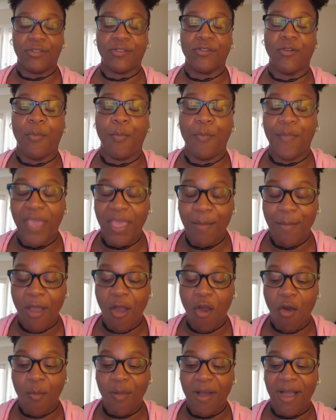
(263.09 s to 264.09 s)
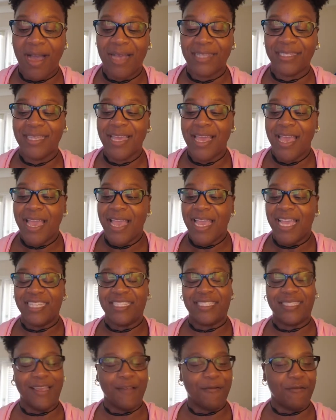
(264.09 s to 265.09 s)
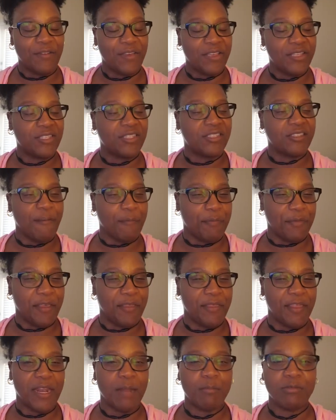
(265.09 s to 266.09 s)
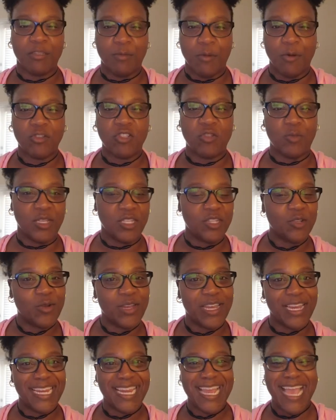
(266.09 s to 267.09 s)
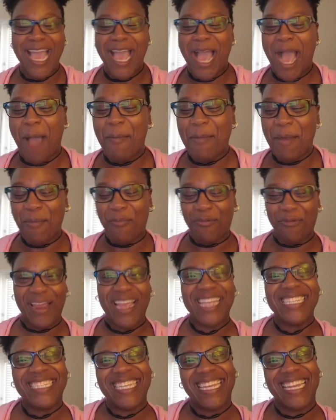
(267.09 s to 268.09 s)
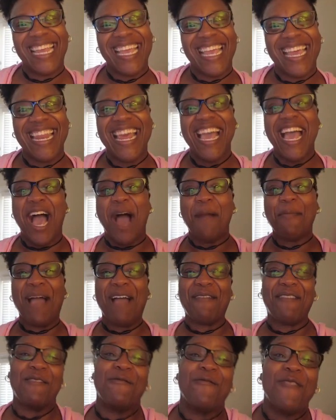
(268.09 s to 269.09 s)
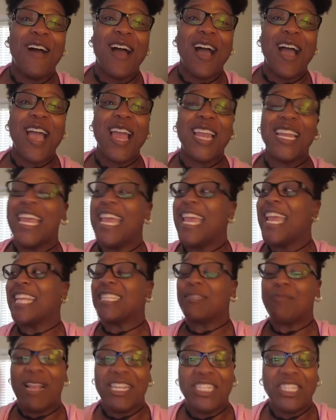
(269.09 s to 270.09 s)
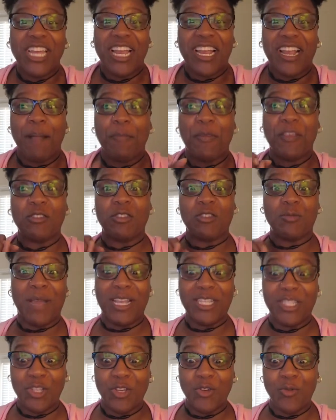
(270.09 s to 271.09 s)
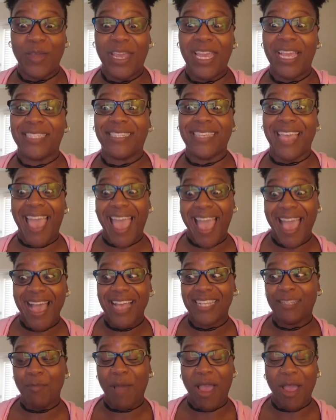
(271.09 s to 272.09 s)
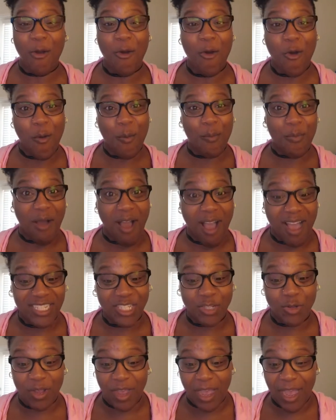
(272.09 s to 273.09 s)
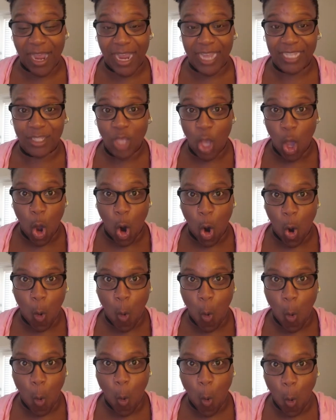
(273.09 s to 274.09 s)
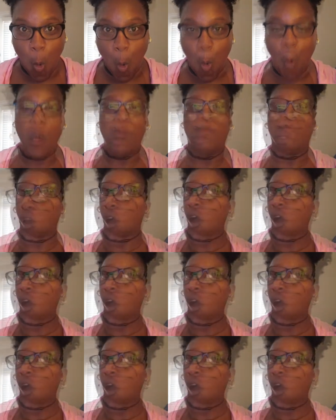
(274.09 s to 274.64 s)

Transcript: So being my own boss is definitely something that I'm supposed to be doing. I'm embracing it. I'm having fun. It's my checkup. This was my 2 weeks as my own boss, you guys. Ooh.